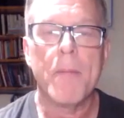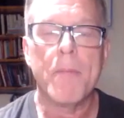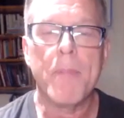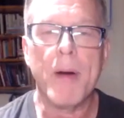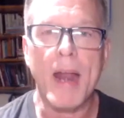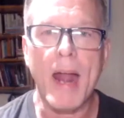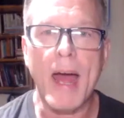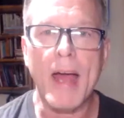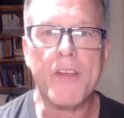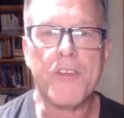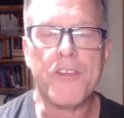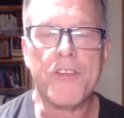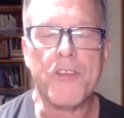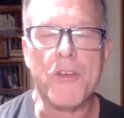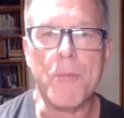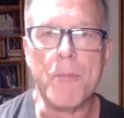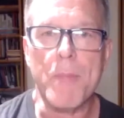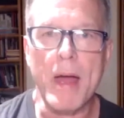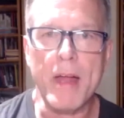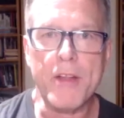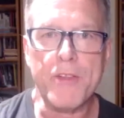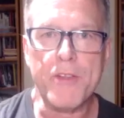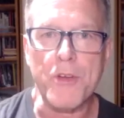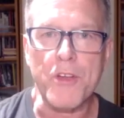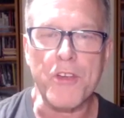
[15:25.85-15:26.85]
But
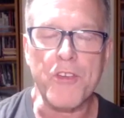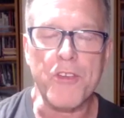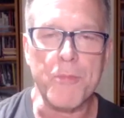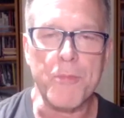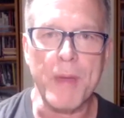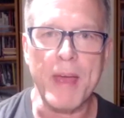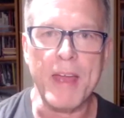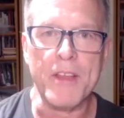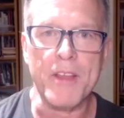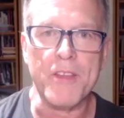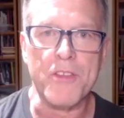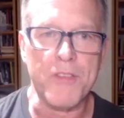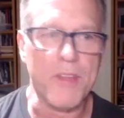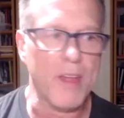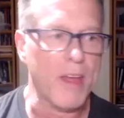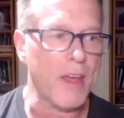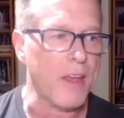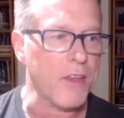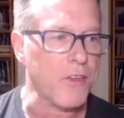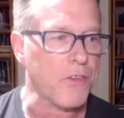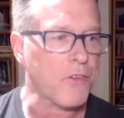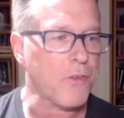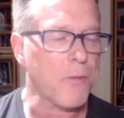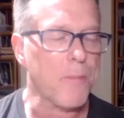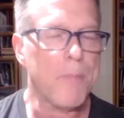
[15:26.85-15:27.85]
isometrics means
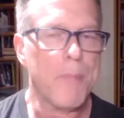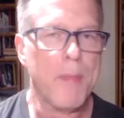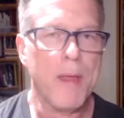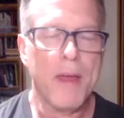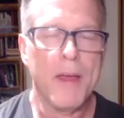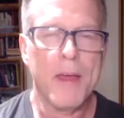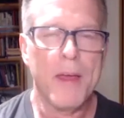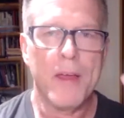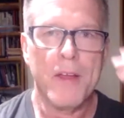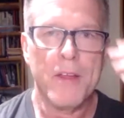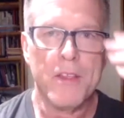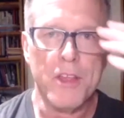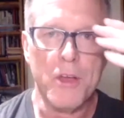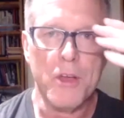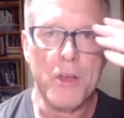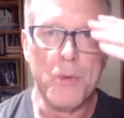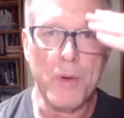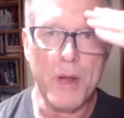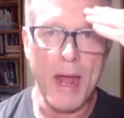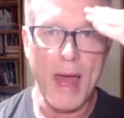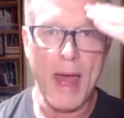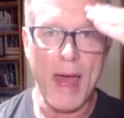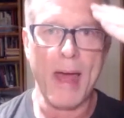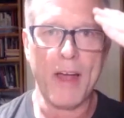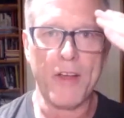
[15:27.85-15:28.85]
this. You
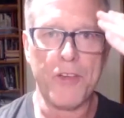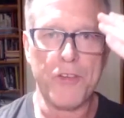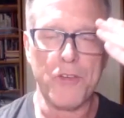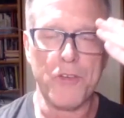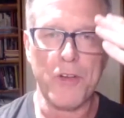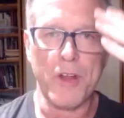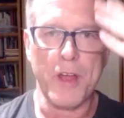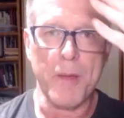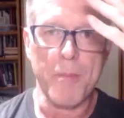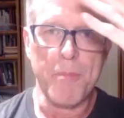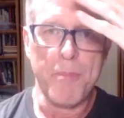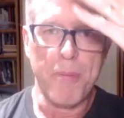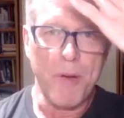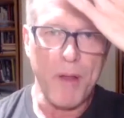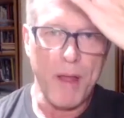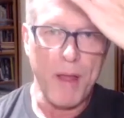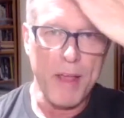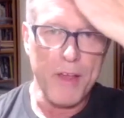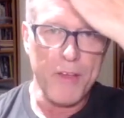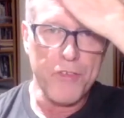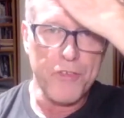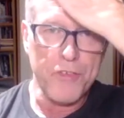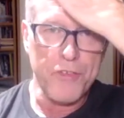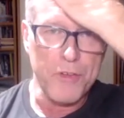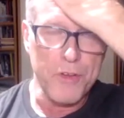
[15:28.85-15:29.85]
would actually
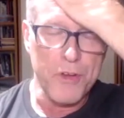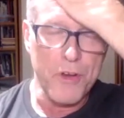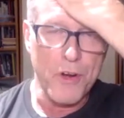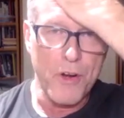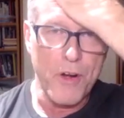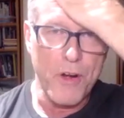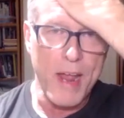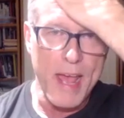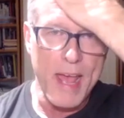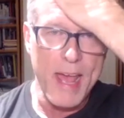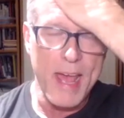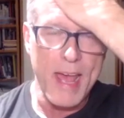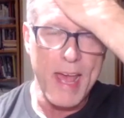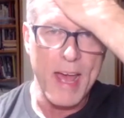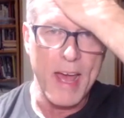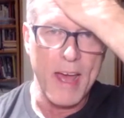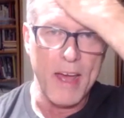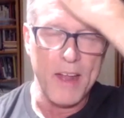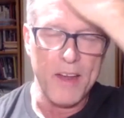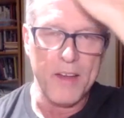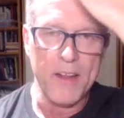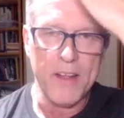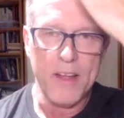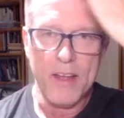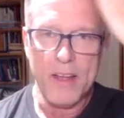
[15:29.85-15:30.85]
place your
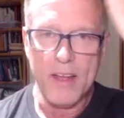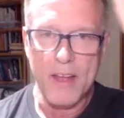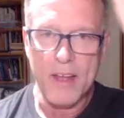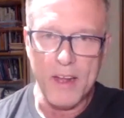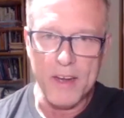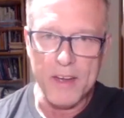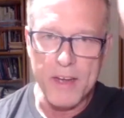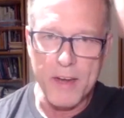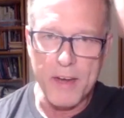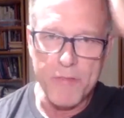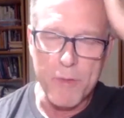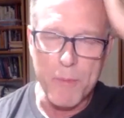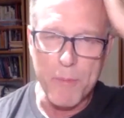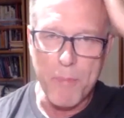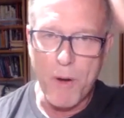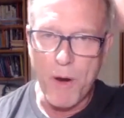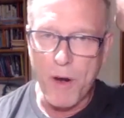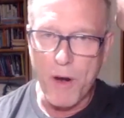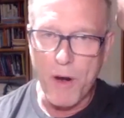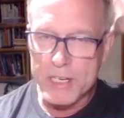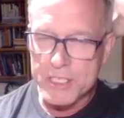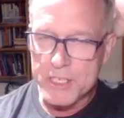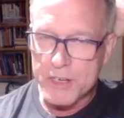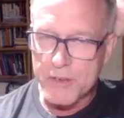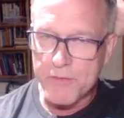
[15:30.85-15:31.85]
hand on different
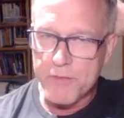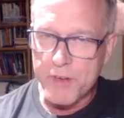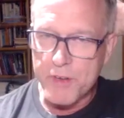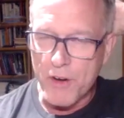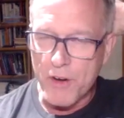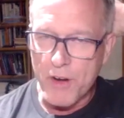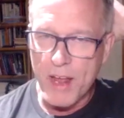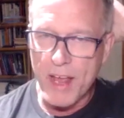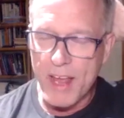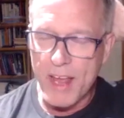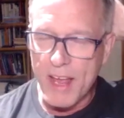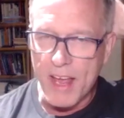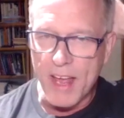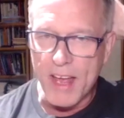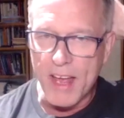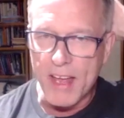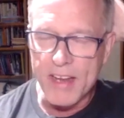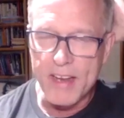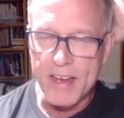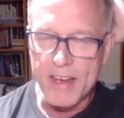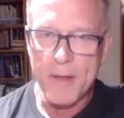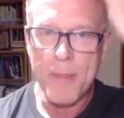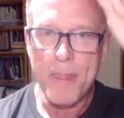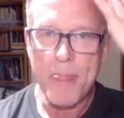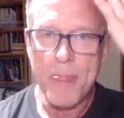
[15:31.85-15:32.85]
parts of your
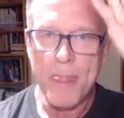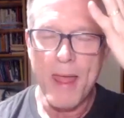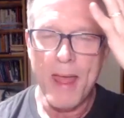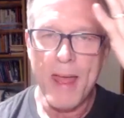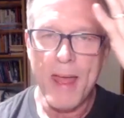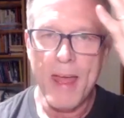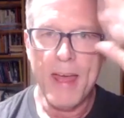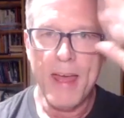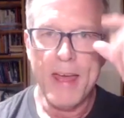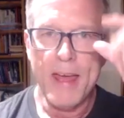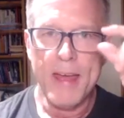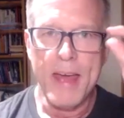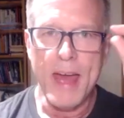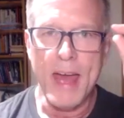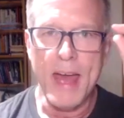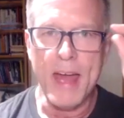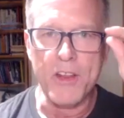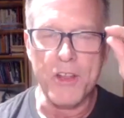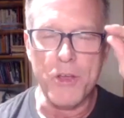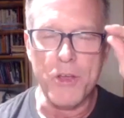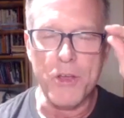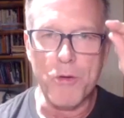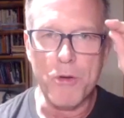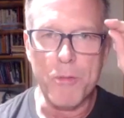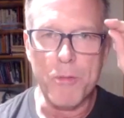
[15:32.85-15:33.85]
head,
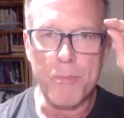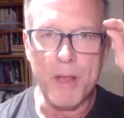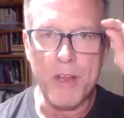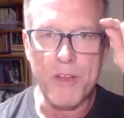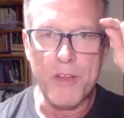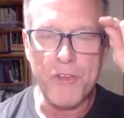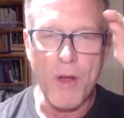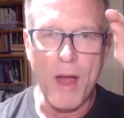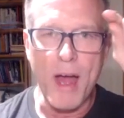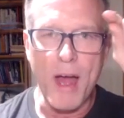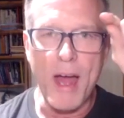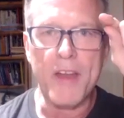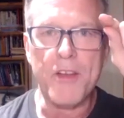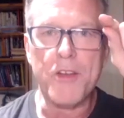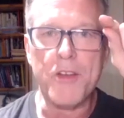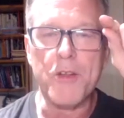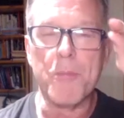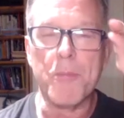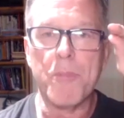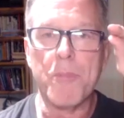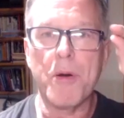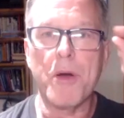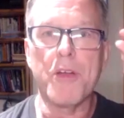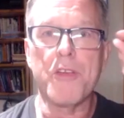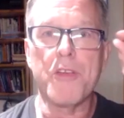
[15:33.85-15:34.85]
and you would be trying to
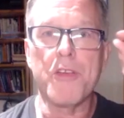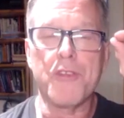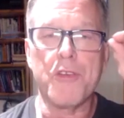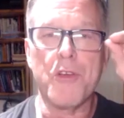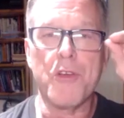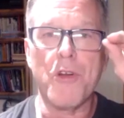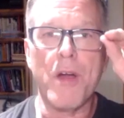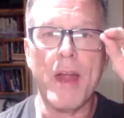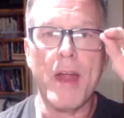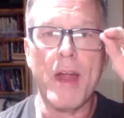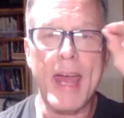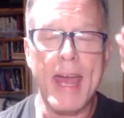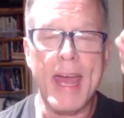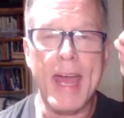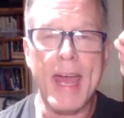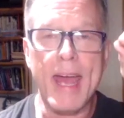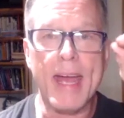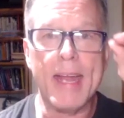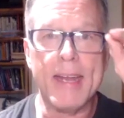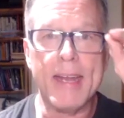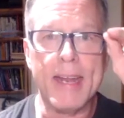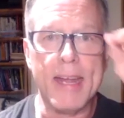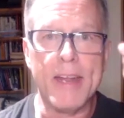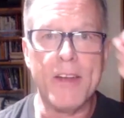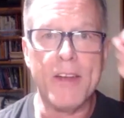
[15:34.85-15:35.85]
push your
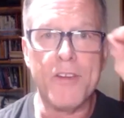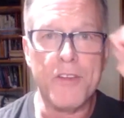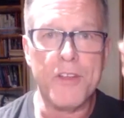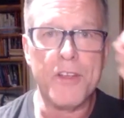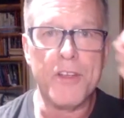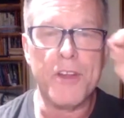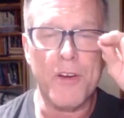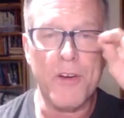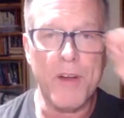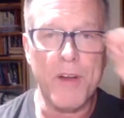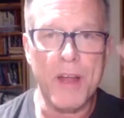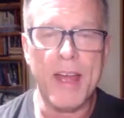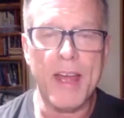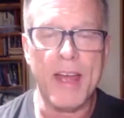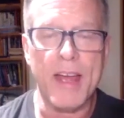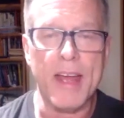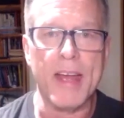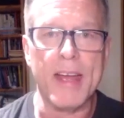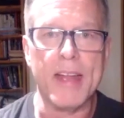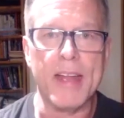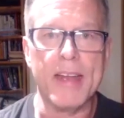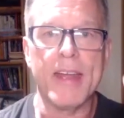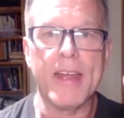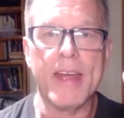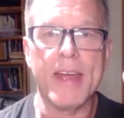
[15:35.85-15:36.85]
hand into your
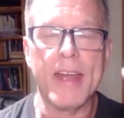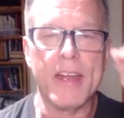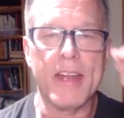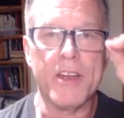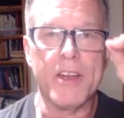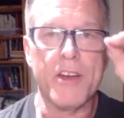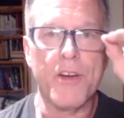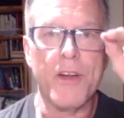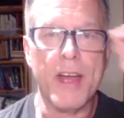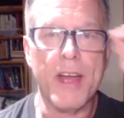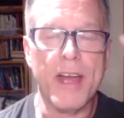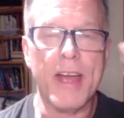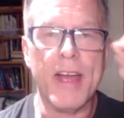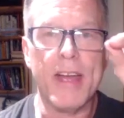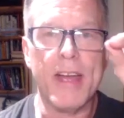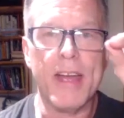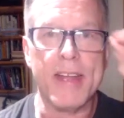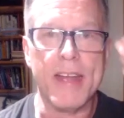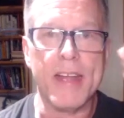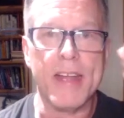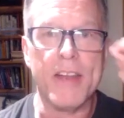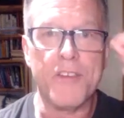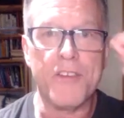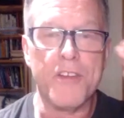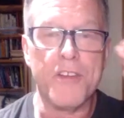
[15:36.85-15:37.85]
head and your head
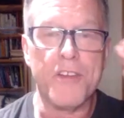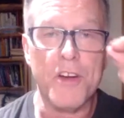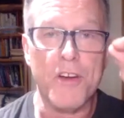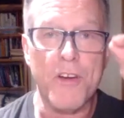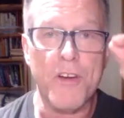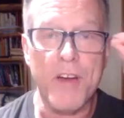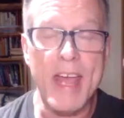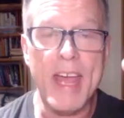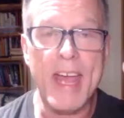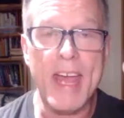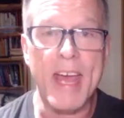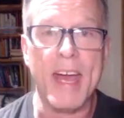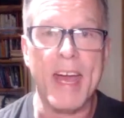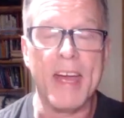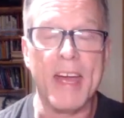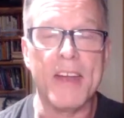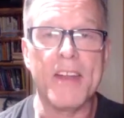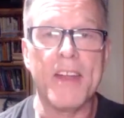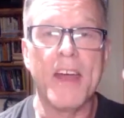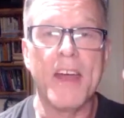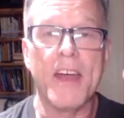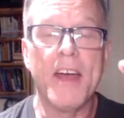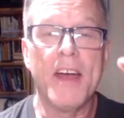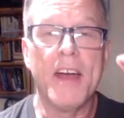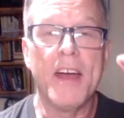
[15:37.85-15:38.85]
into your
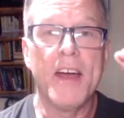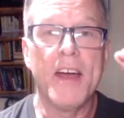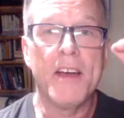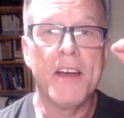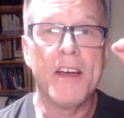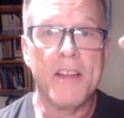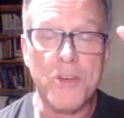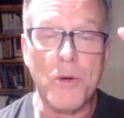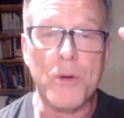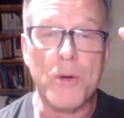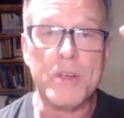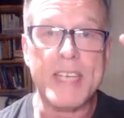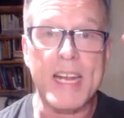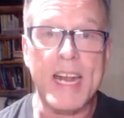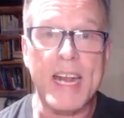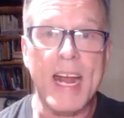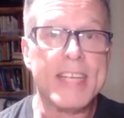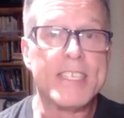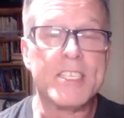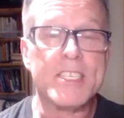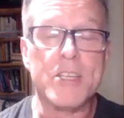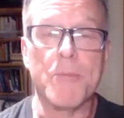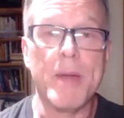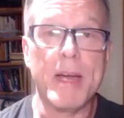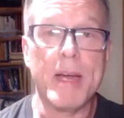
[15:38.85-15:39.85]
hand. So it's an
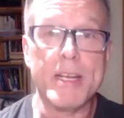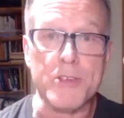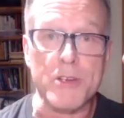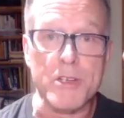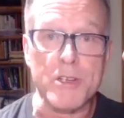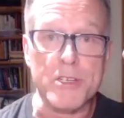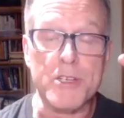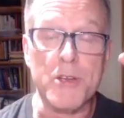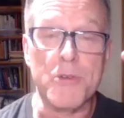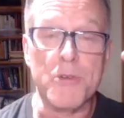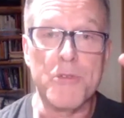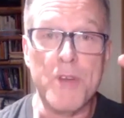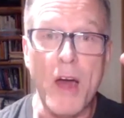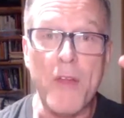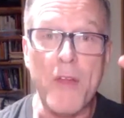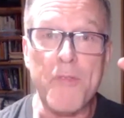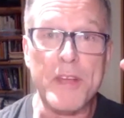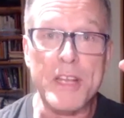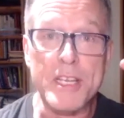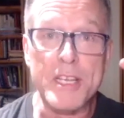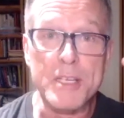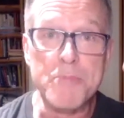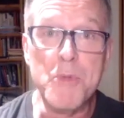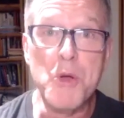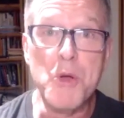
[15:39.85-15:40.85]
isometric. So
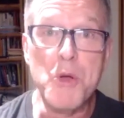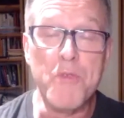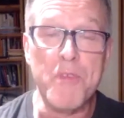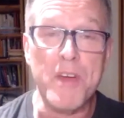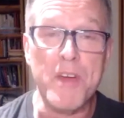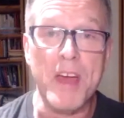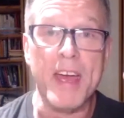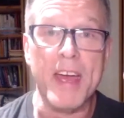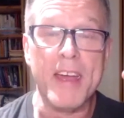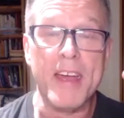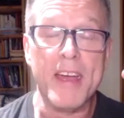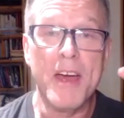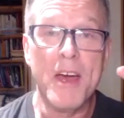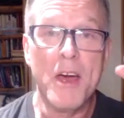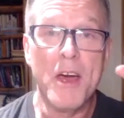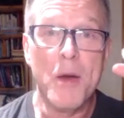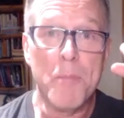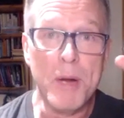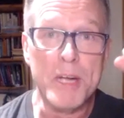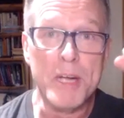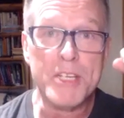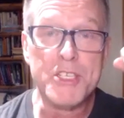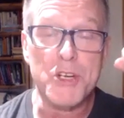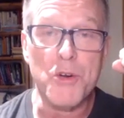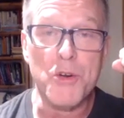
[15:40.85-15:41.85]
nothing's moving,
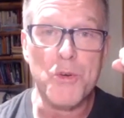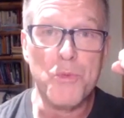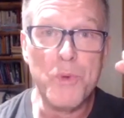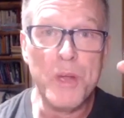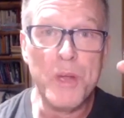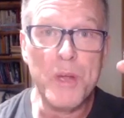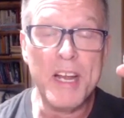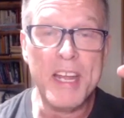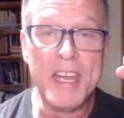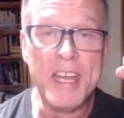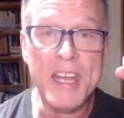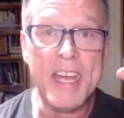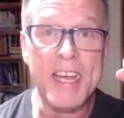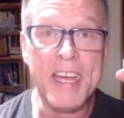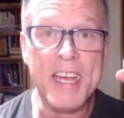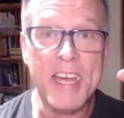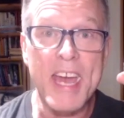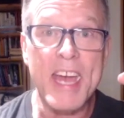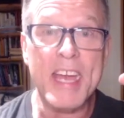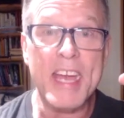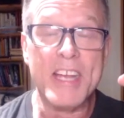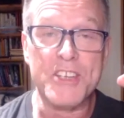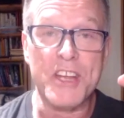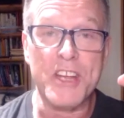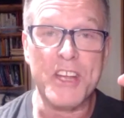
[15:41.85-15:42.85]
but you're really
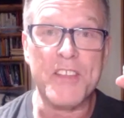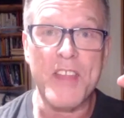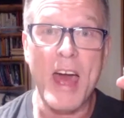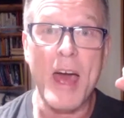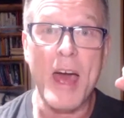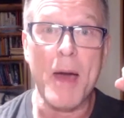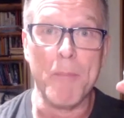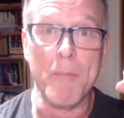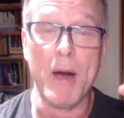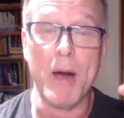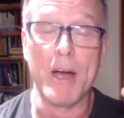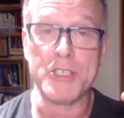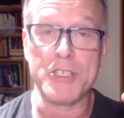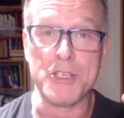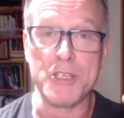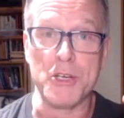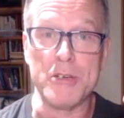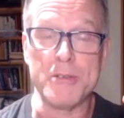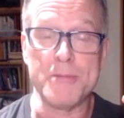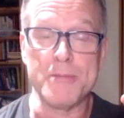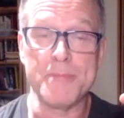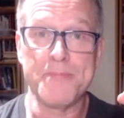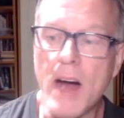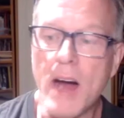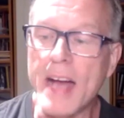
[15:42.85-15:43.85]
engaging that
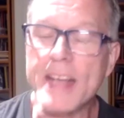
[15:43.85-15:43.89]
muscle.